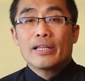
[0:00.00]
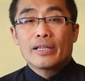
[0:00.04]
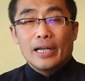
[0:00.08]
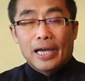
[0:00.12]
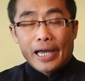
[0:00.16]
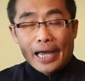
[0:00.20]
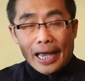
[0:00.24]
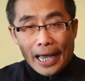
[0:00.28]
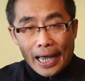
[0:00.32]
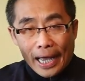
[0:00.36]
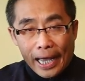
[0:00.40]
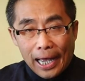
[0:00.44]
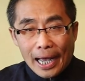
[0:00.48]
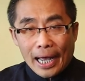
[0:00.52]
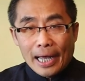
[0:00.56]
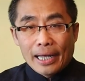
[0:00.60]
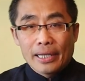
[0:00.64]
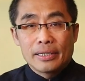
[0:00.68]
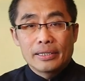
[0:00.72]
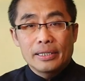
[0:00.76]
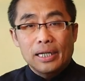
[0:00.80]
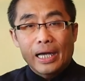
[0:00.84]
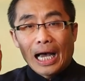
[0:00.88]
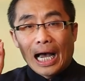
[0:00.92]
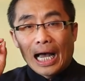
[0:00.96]
the
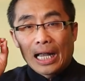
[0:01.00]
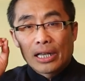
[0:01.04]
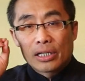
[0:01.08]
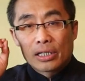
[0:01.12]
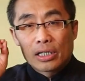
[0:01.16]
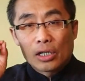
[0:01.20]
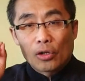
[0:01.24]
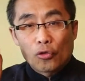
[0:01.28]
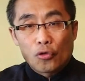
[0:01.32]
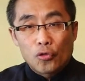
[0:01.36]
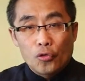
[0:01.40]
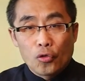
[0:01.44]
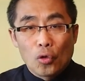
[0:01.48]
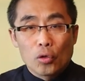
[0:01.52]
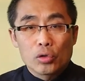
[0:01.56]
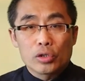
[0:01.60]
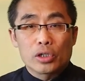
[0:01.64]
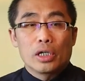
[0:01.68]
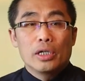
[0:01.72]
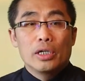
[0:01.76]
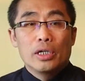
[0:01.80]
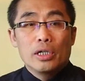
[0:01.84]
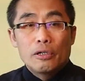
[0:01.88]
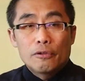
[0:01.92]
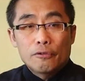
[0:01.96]
hand and the
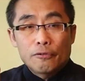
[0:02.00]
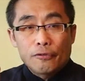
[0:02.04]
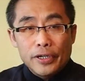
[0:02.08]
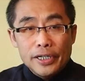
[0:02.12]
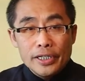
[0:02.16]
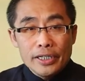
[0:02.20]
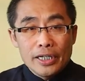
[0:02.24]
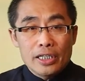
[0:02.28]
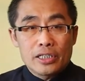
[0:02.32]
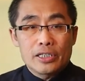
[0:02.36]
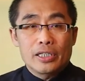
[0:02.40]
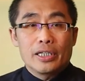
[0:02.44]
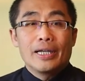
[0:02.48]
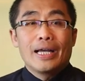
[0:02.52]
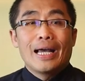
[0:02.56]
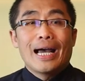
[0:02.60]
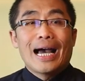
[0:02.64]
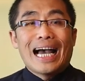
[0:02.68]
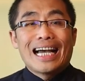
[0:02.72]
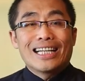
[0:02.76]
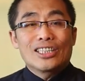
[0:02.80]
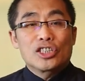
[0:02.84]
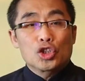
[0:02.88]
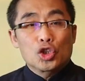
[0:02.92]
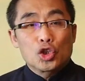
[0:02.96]
foot finish
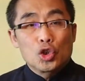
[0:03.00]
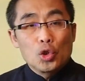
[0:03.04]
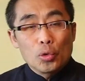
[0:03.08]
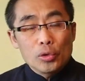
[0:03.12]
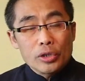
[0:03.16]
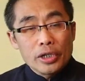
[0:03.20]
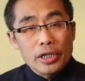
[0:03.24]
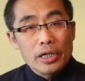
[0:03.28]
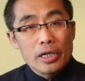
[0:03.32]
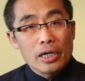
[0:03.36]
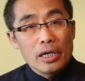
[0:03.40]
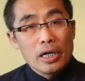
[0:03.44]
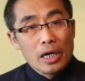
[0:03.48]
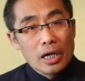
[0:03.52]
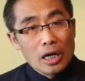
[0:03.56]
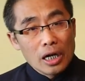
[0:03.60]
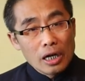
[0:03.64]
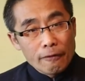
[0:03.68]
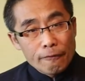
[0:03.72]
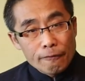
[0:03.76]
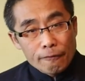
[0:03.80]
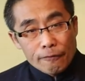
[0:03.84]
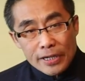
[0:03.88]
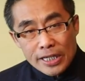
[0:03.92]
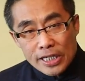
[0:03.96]
executing
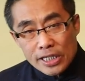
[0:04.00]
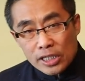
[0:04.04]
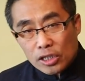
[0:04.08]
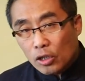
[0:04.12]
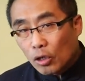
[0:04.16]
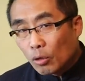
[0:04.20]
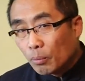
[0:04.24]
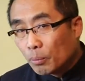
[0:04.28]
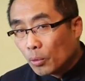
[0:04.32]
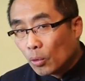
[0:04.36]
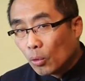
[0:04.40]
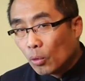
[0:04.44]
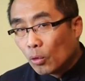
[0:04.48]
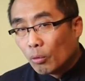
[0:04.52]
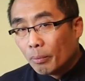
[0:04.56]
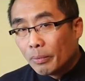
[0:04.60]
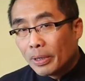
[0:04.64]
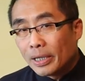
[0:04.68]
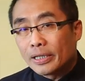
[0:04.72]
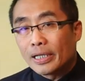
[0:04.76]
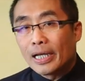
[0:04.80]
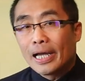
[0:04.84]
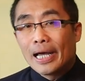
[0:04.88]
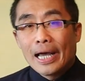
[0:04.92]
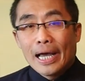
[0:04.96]
a physical
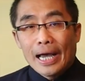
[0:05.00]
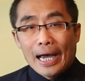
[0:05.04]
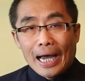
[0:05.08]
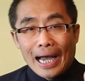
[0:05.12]
movement